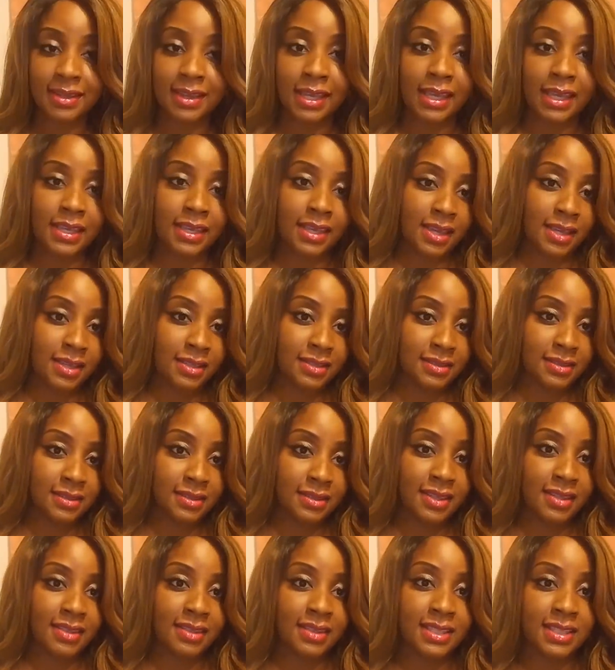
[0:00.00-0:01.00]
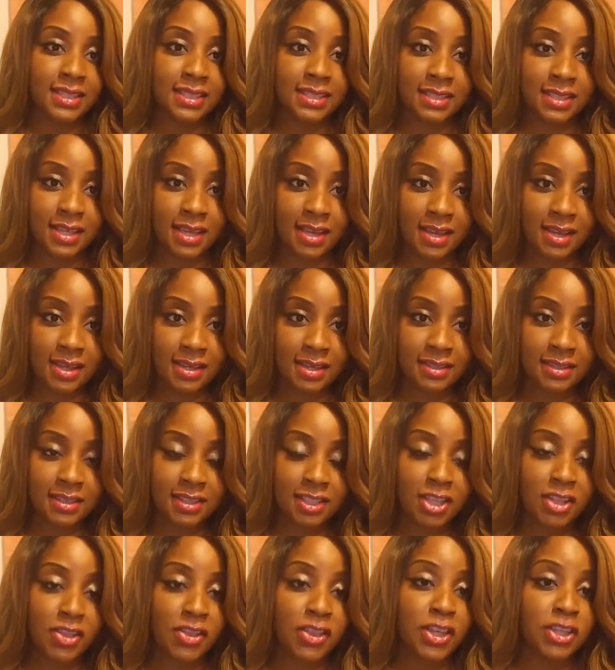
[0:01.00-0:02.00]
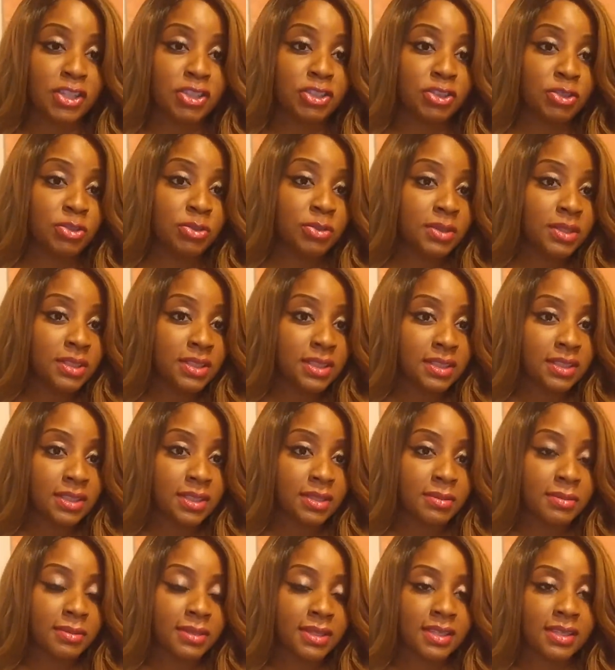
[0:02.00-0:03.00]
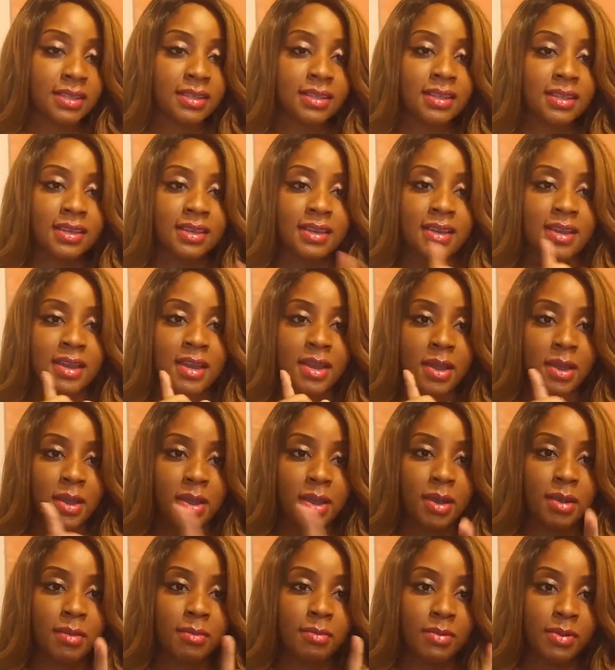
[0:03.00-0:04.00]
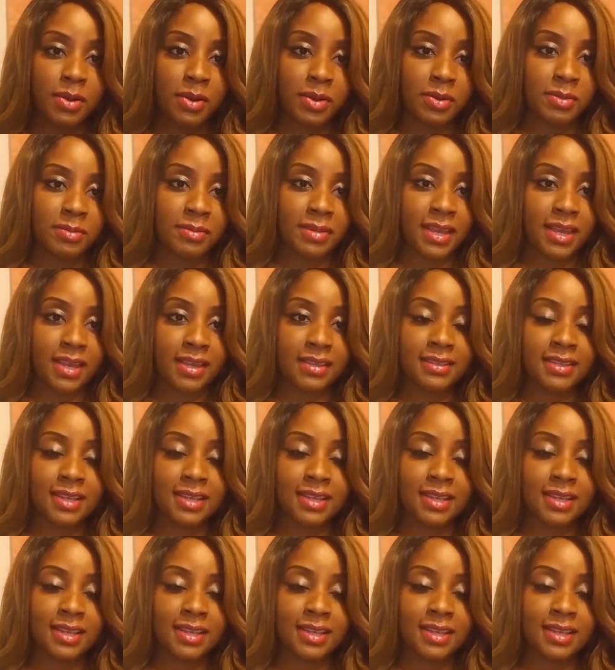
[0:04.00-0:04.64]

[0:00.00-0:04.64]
Yes, the signs that you are dealing with a broke man.